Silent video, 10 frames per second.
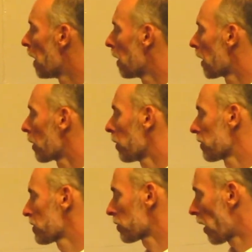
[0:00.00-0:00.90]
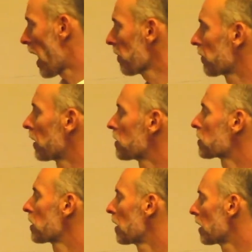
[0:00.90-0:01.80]
And what this graph
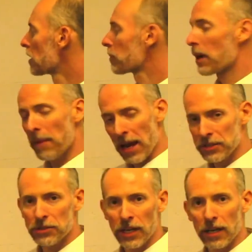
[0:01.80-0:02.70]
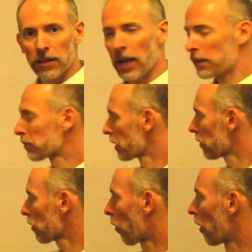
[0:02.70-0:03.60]
is my master data that I had
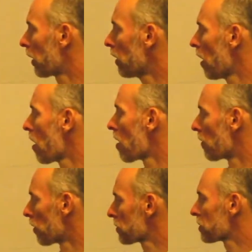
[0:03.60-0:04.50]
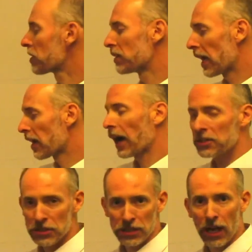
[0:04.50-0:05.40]
pre-recorded versus the data I
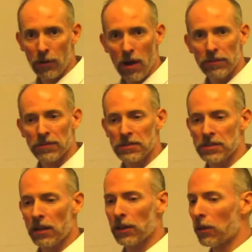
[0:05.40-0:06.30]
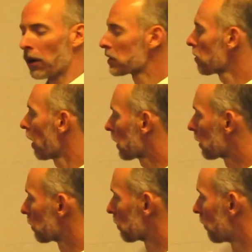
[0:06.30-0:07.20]
just got off of the solenoid. So I
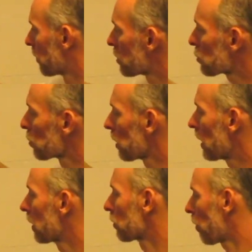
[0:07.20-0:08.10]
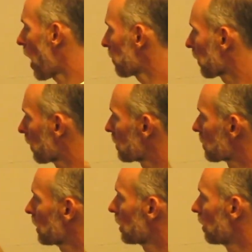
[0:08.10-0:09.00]
can visually and graphically
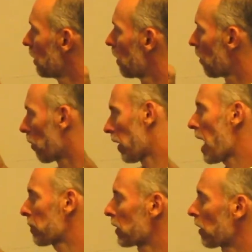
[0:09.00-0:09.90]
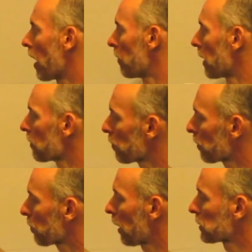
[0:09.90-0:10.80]
see what happened, right? My input
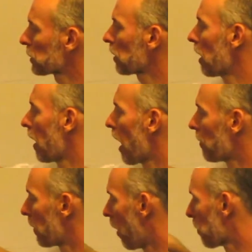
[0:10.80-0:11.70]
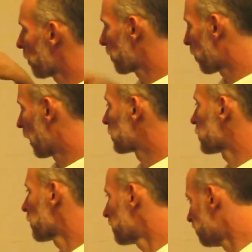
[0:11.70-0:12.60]
pressure, I have my output
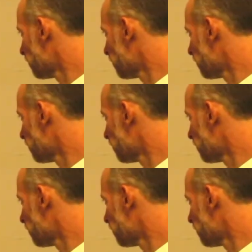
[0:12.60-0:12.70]
pressure.